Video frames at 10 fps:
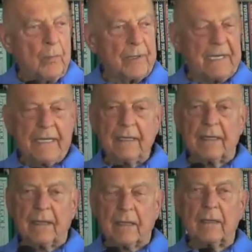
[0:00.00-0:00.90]
But yet,
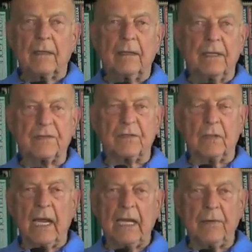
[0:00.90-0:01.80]
they're
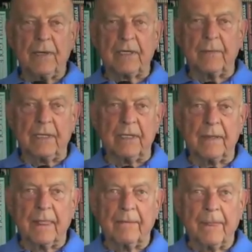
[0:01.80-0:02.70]
still highly
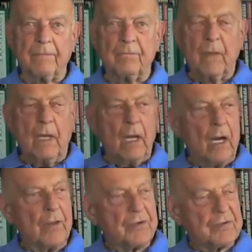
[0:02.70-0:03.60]
recommended.
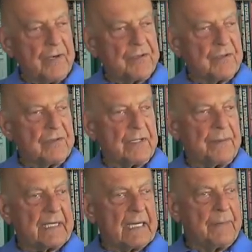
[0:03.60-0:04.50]
Other stretches, they're
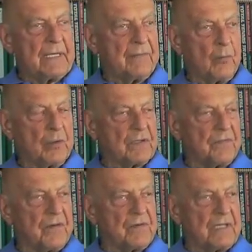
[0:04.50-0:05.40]
becoming even more
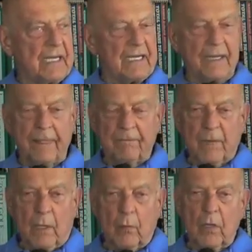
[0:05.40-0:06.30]
sophisticated.
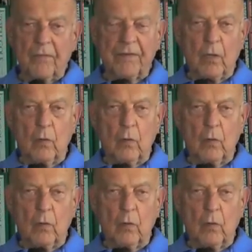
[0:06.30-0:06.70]
Well, if you